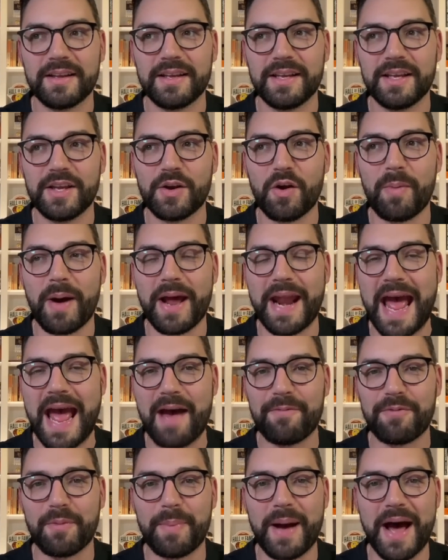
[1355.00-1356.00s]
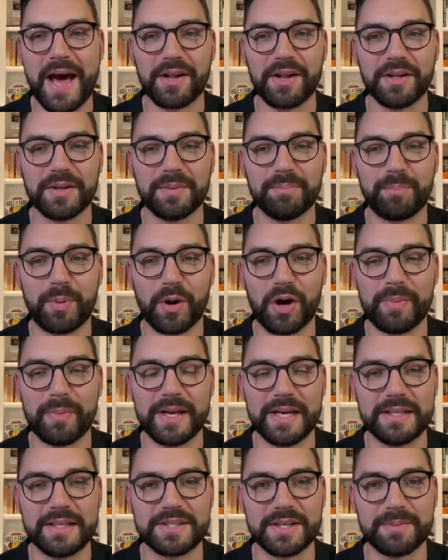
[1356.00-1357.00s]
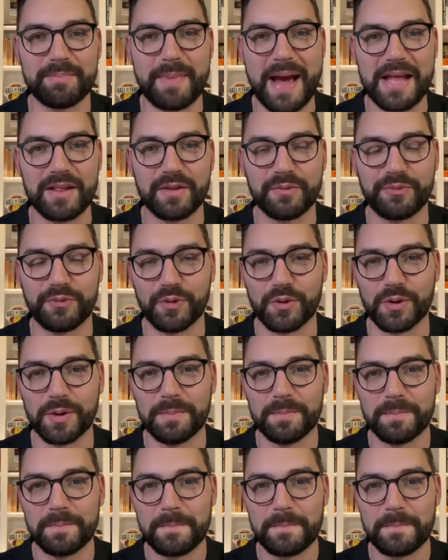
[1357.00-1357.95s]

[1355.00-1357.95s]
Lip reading: you know, about half a bottle of bourbon into Matt LaFleur